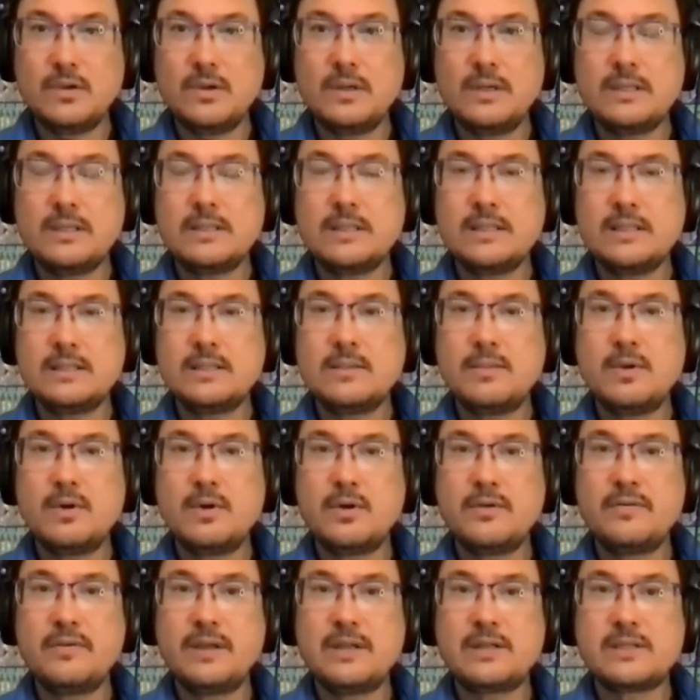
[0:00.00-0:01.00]
right, then the
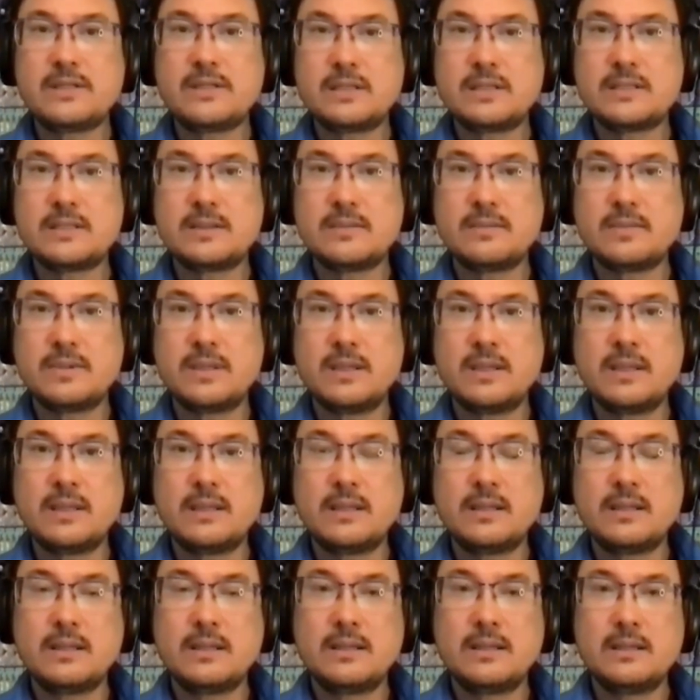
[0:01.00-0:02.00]
motivation is
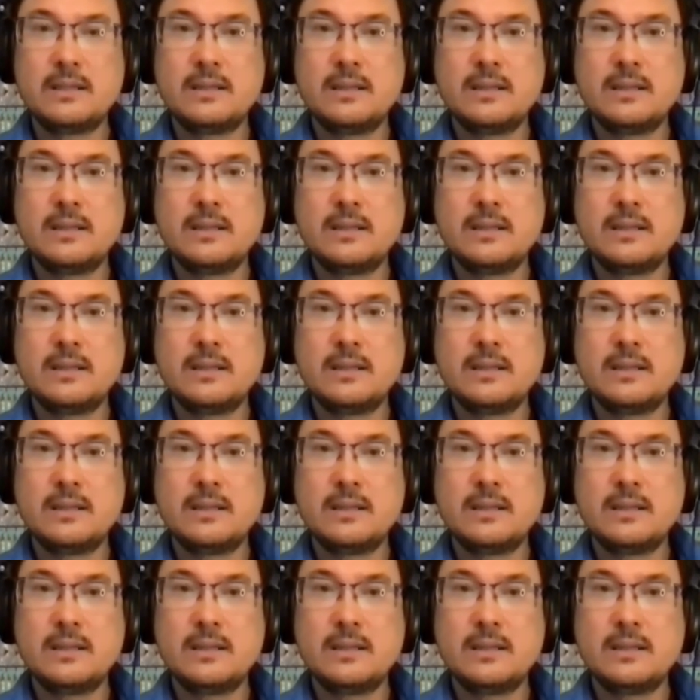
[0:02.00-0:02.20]
something,